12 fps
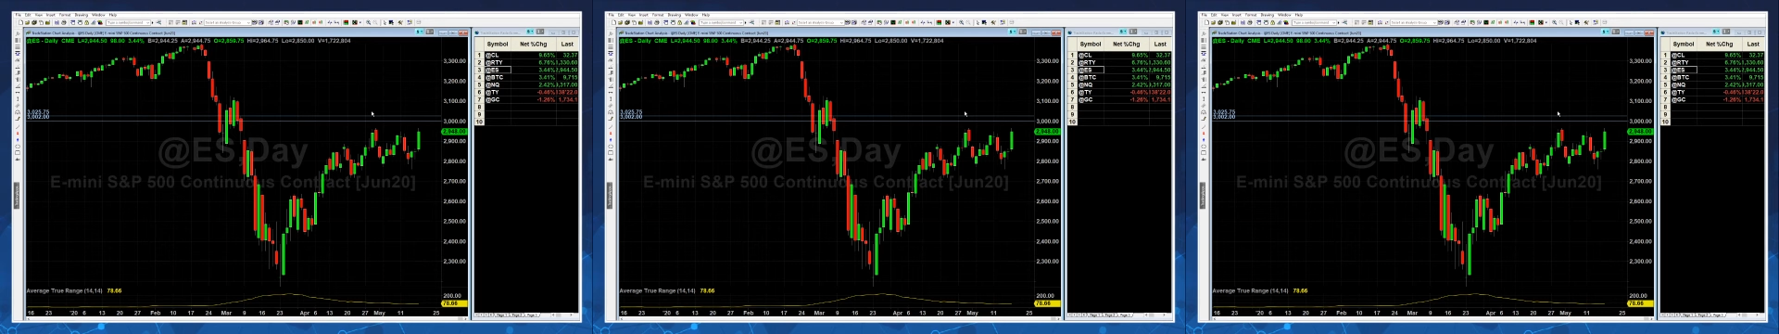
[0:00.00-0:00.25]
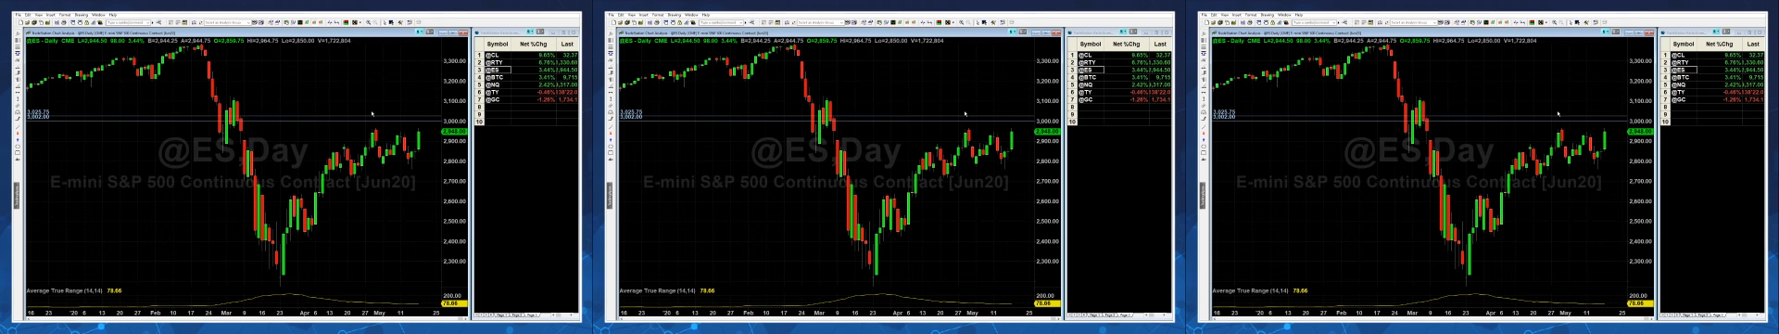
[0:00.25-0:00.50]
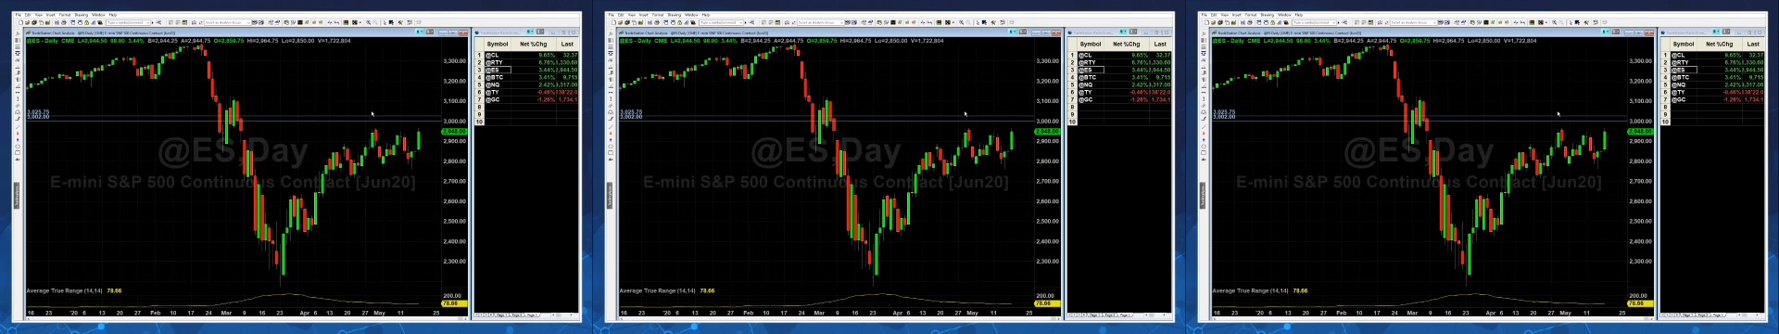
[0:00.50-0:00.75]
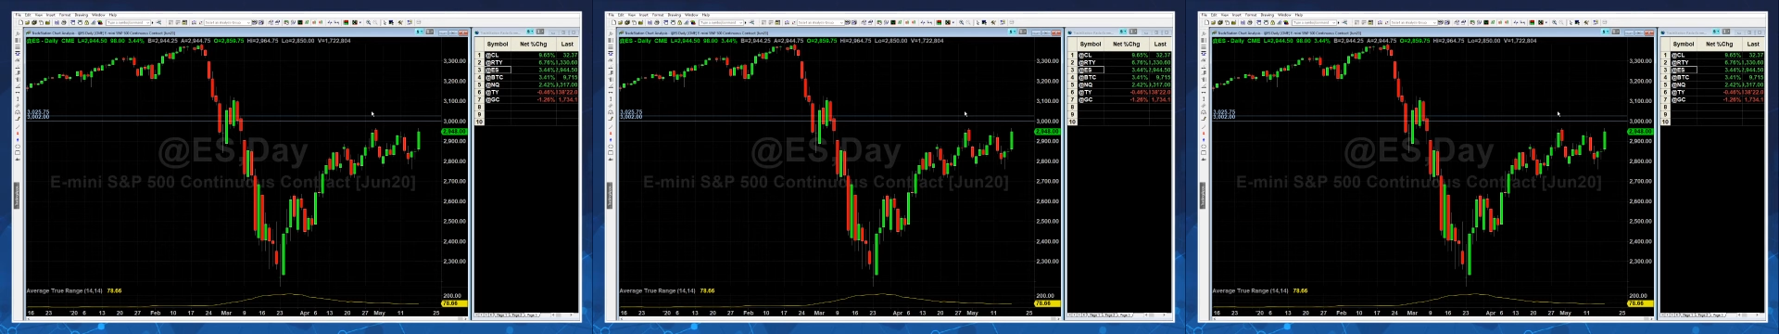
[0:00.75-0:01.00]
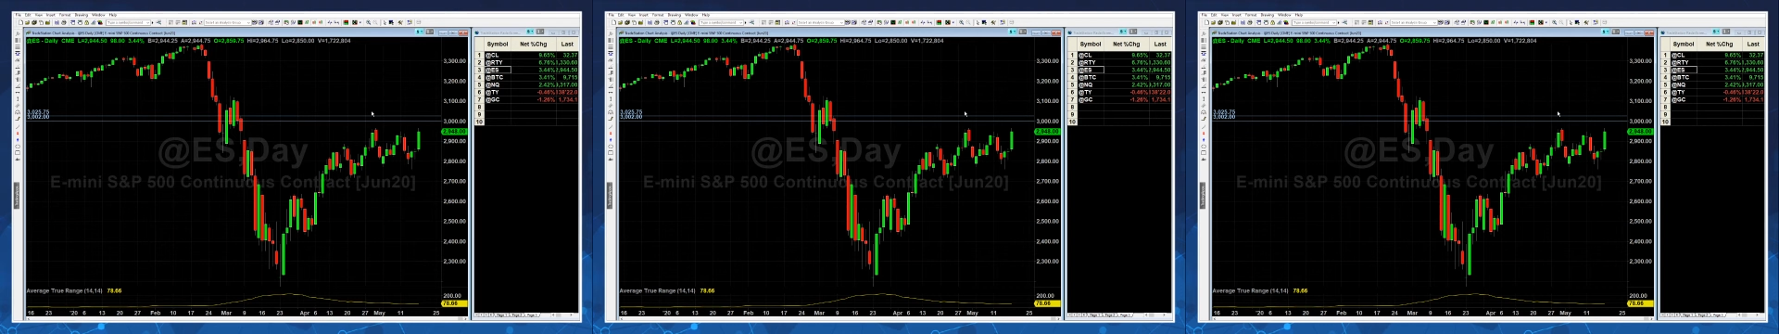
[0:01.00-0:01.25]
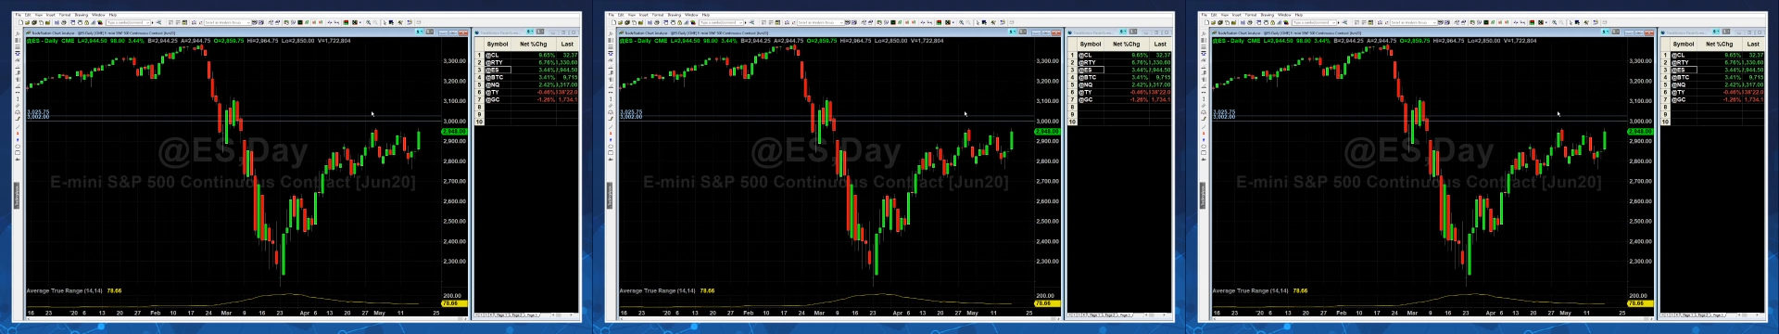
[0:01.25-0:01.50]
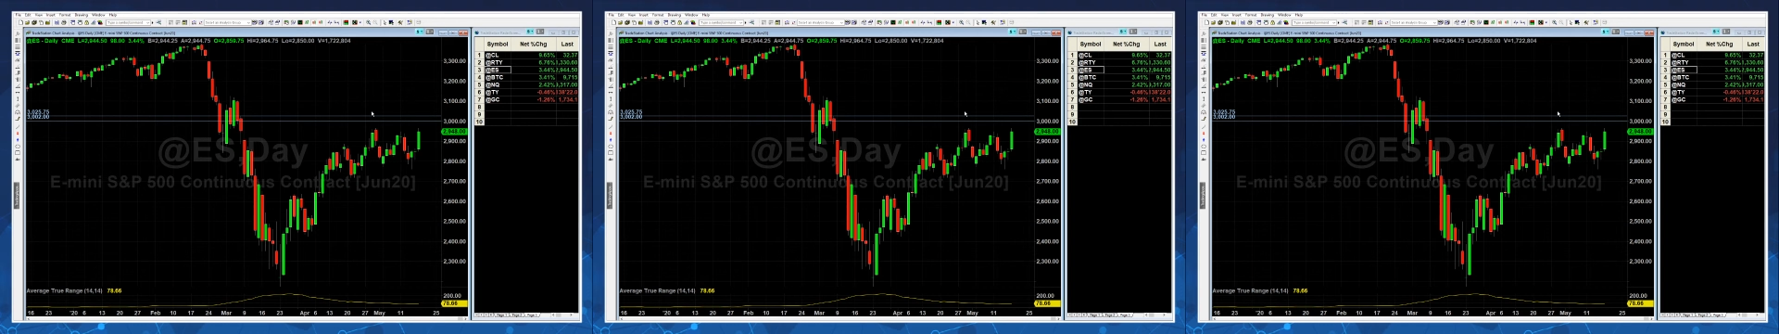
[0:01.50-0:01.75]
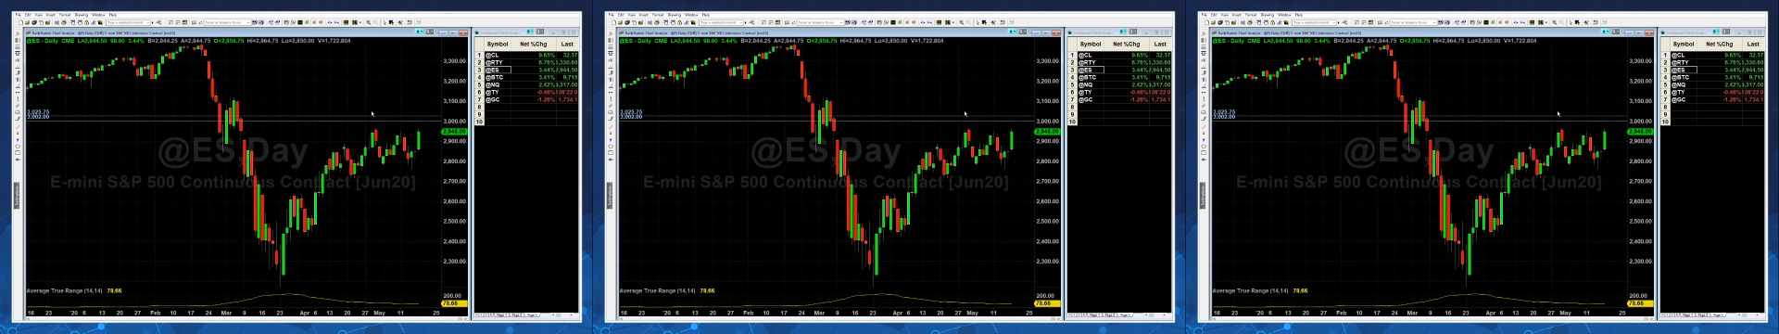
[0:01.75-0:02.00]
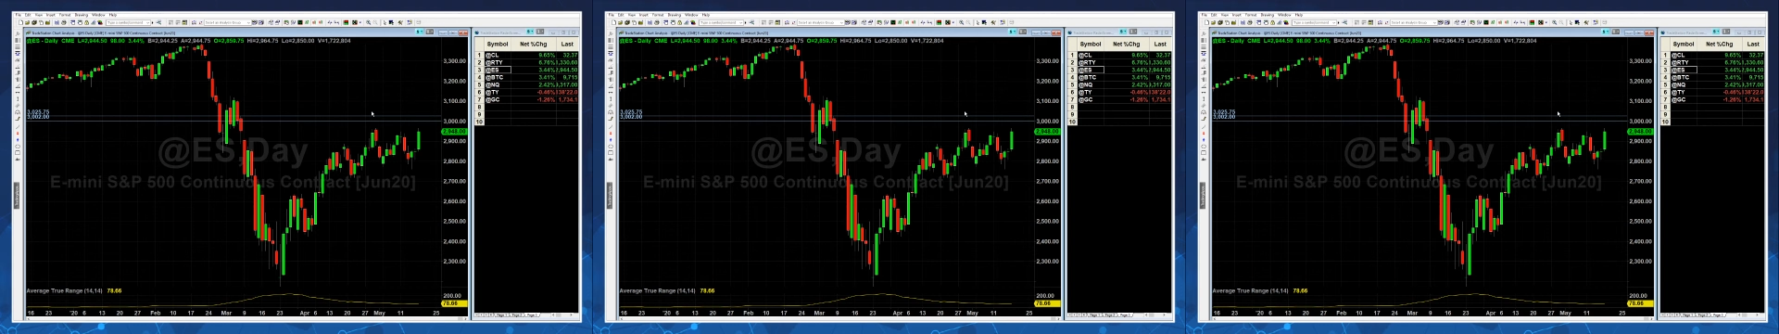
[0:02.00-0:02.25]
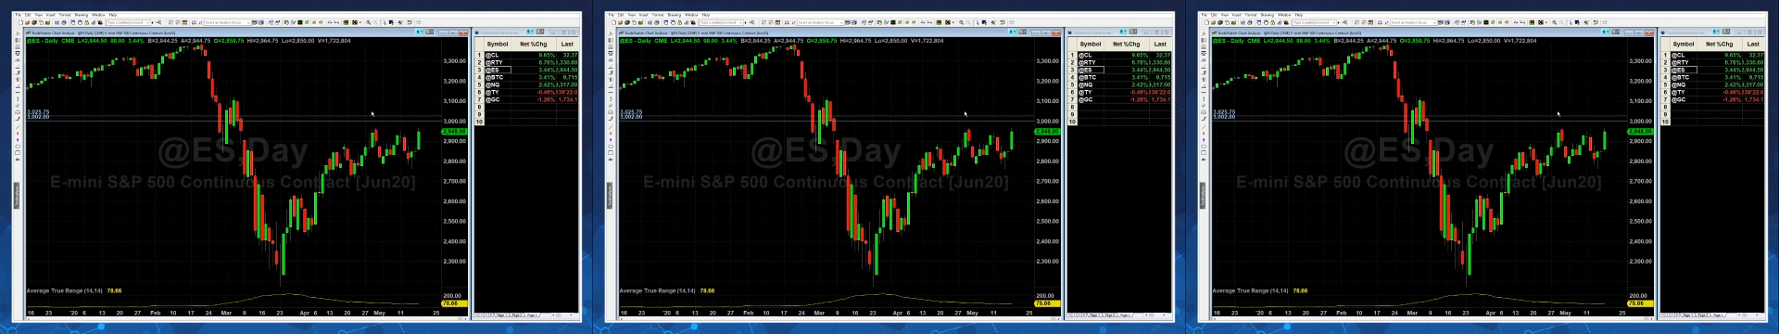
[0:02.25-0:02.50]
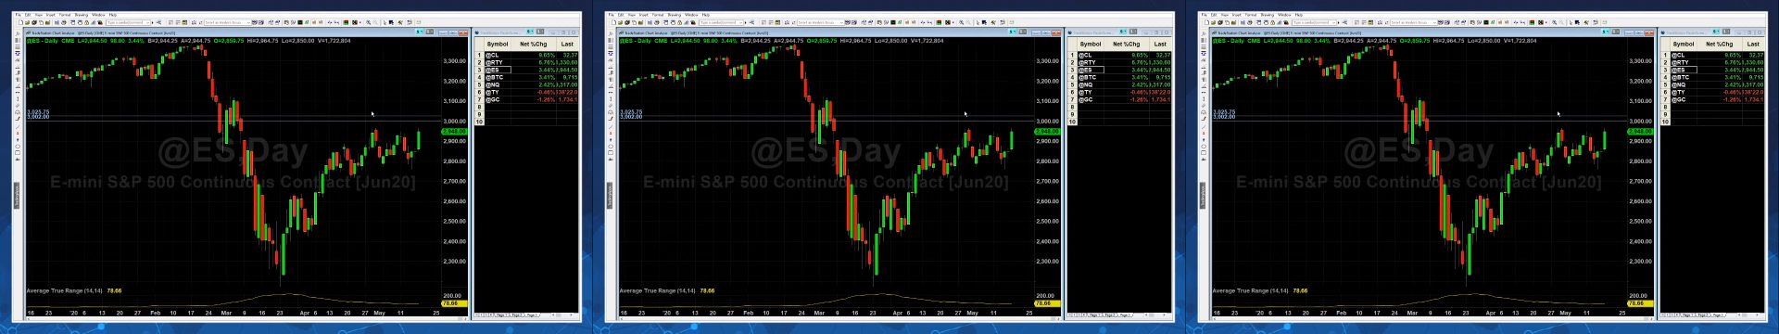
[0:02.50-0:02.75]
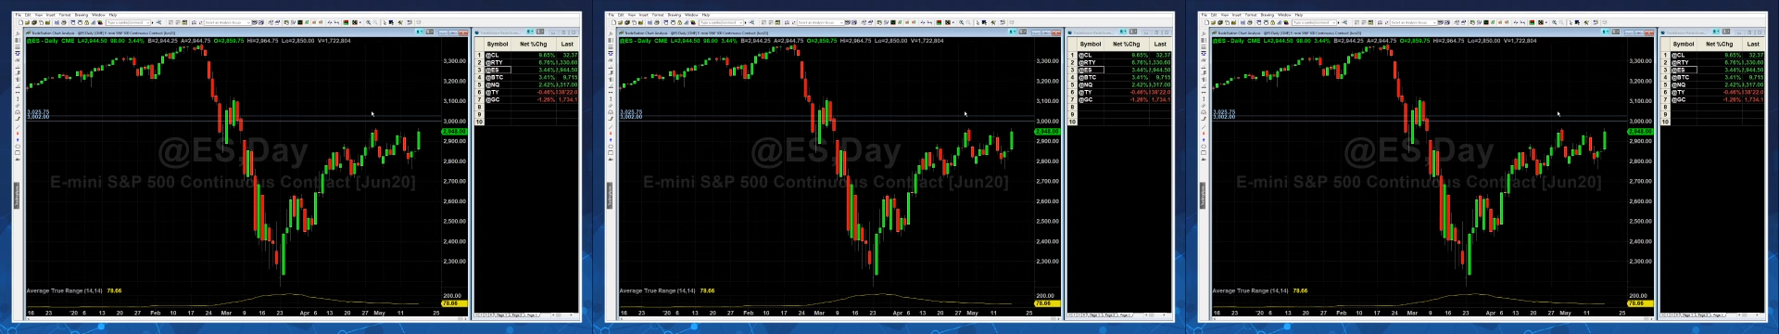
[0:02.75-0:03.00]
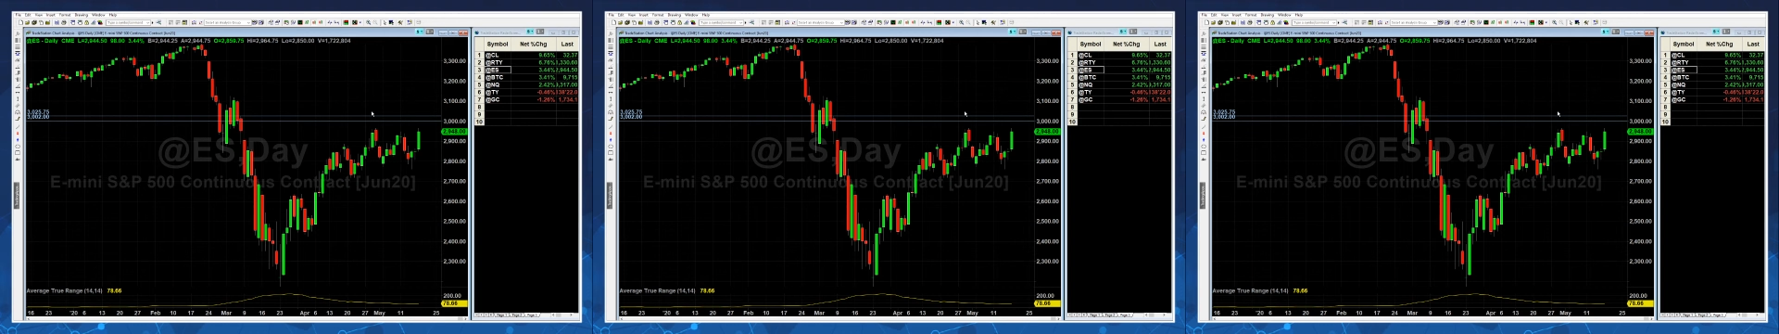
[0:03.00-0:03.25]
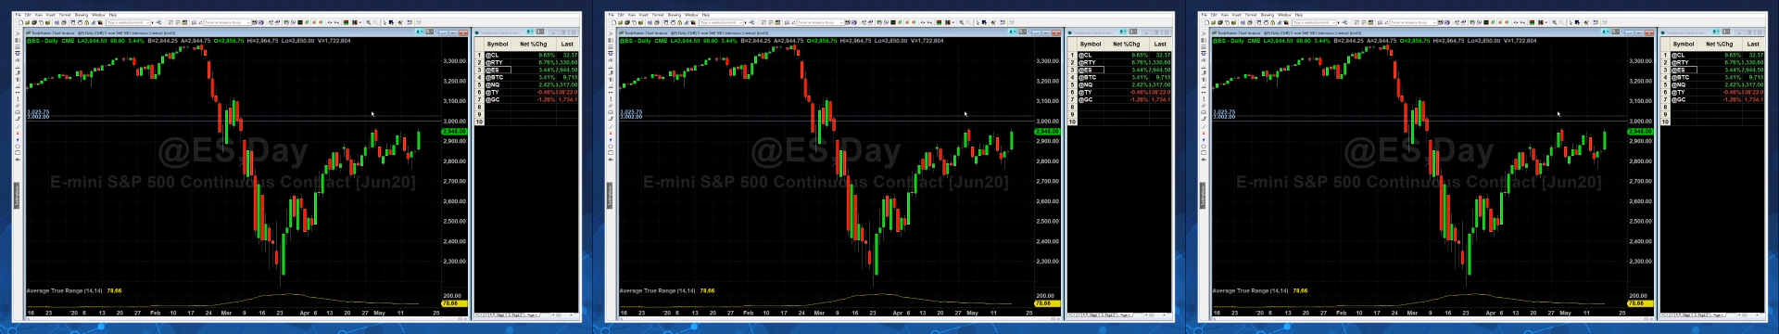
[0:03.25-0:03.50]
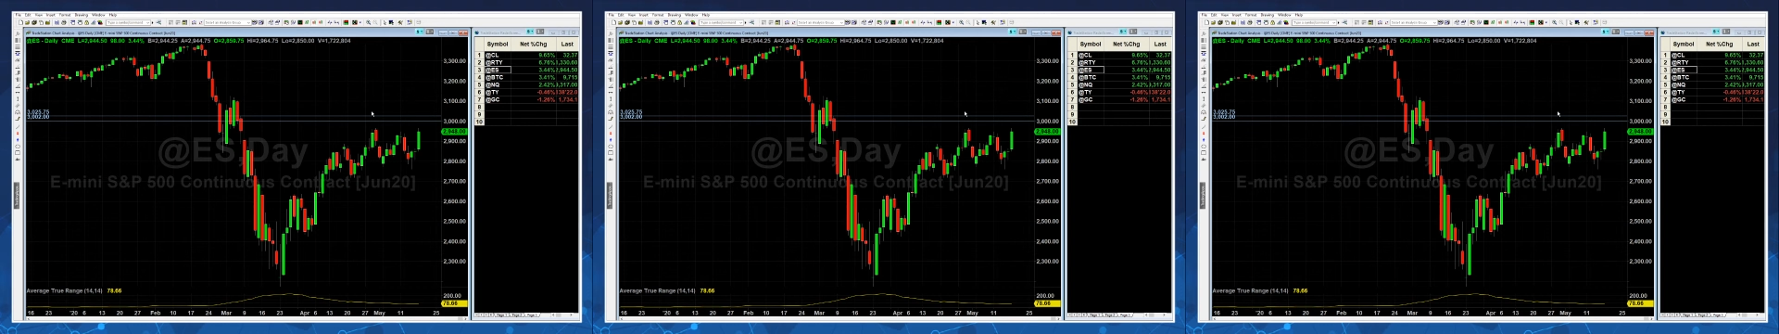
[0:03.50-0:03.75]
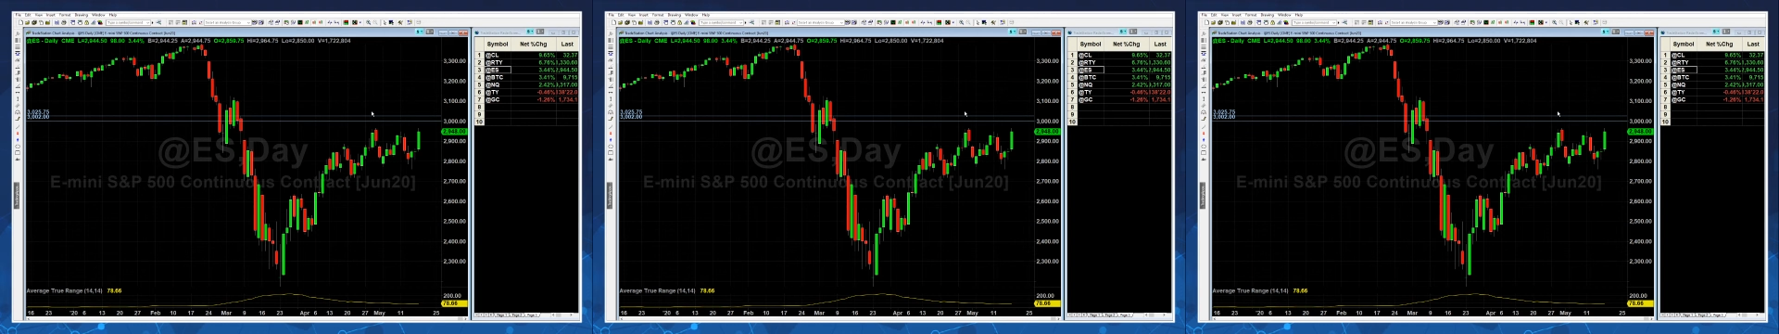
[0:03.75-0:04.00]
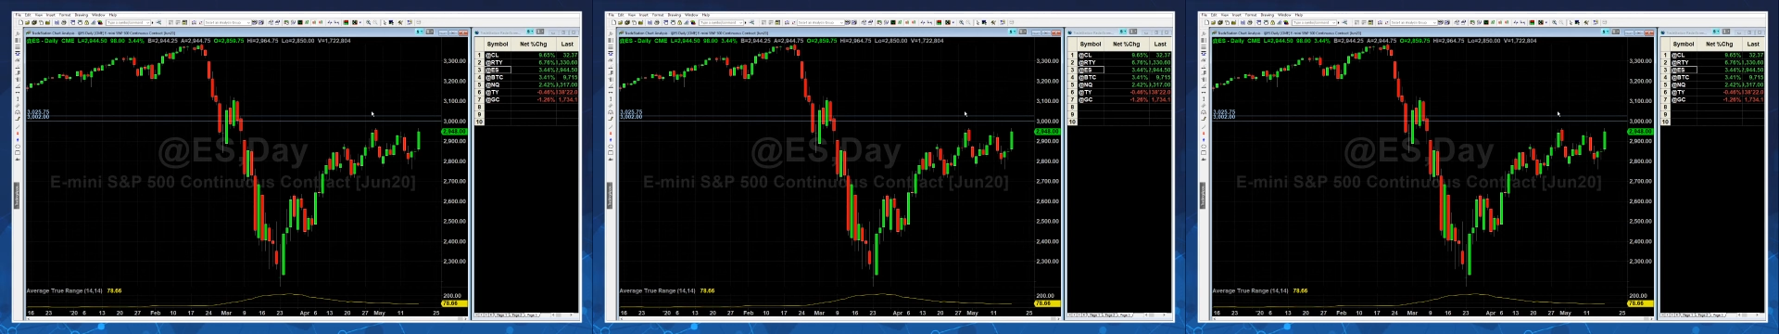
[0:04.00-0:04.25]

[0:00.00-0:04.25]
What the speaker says: [unreadable: no face in view]